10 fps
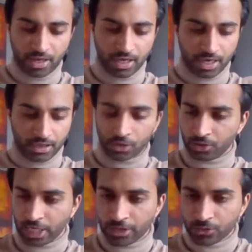
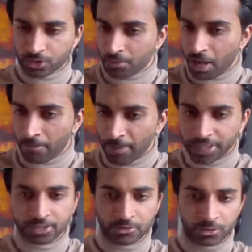They do some
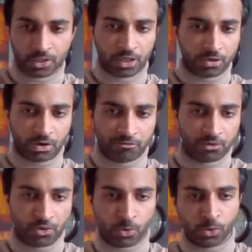amazing work. If you
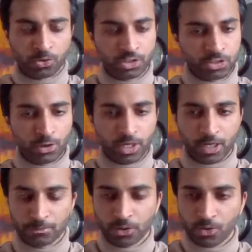don't know, just look it
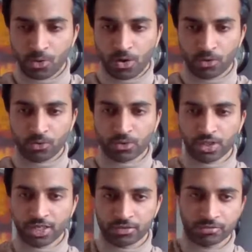up. Go on
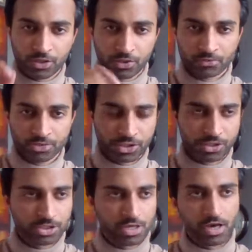Google and
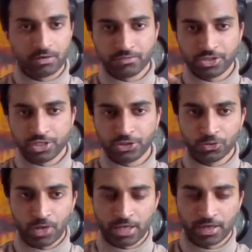search
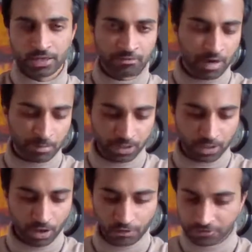GCU ethical
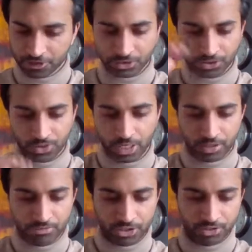environmental officers, or
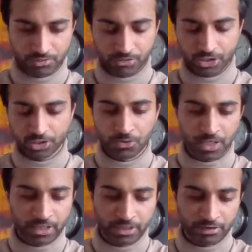GCU
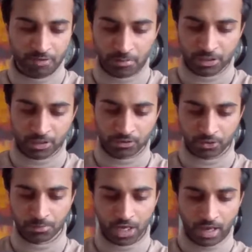ethical environmental
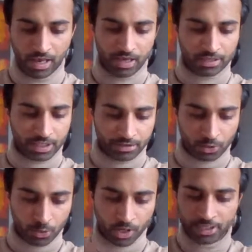group. The
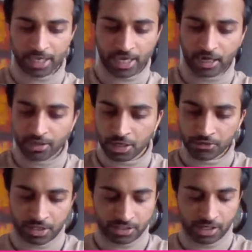work they carry out
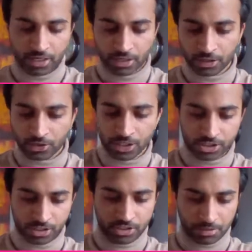the entire year, it's
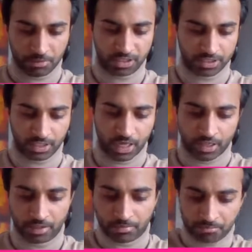just amazing.
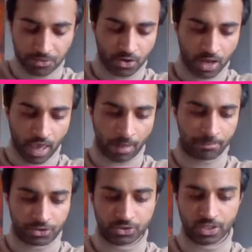And
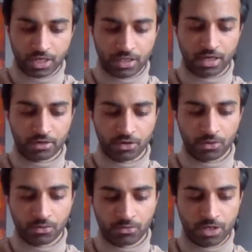happy to say that
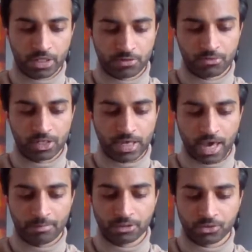really
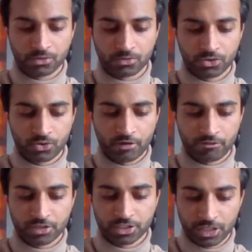happy to have
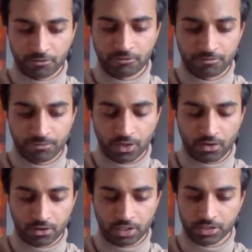received
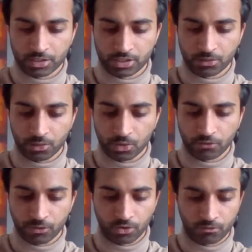this award
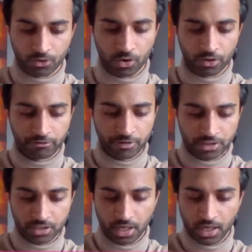for all of
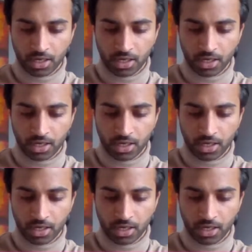us.